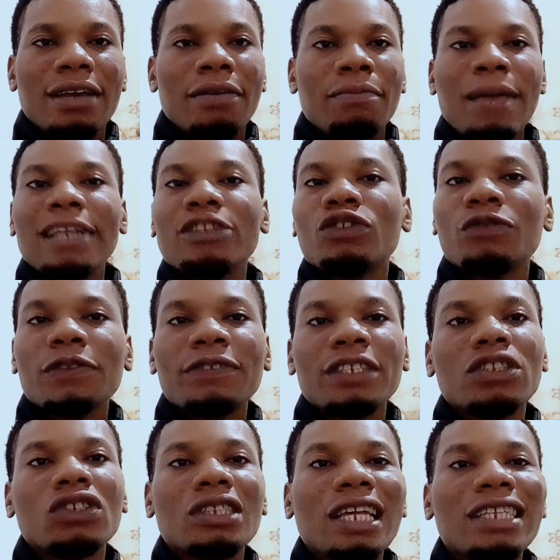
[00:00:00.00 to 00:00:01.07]
Mind you, 15
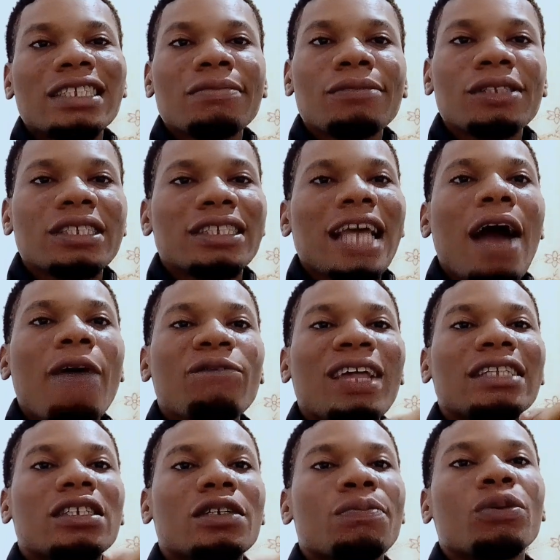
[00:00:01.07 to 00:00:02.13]
to 30 minutes after
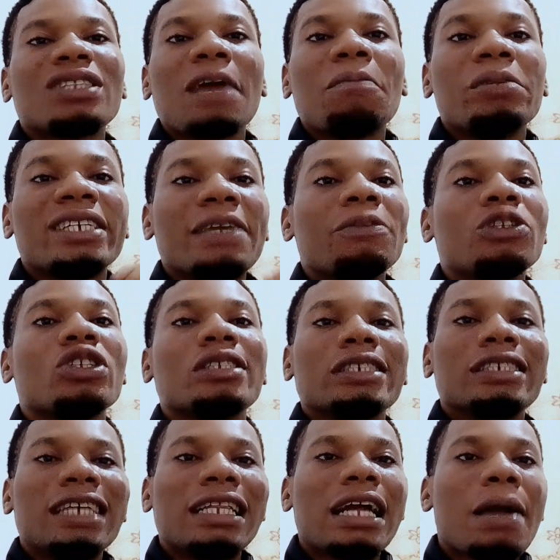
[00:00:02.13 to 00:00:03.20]
the report has been given to the
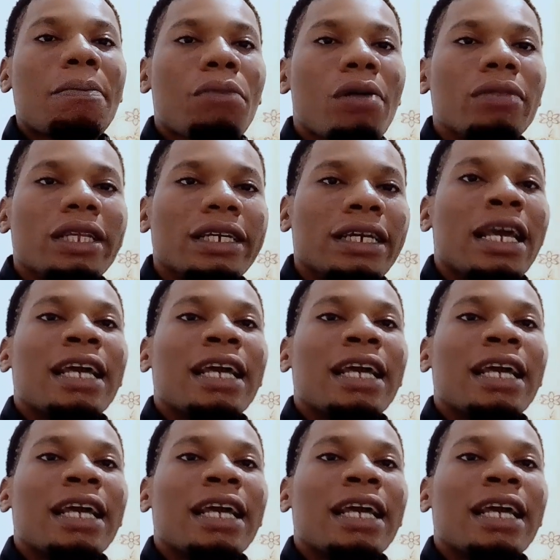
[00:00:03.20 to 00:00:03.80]
general public.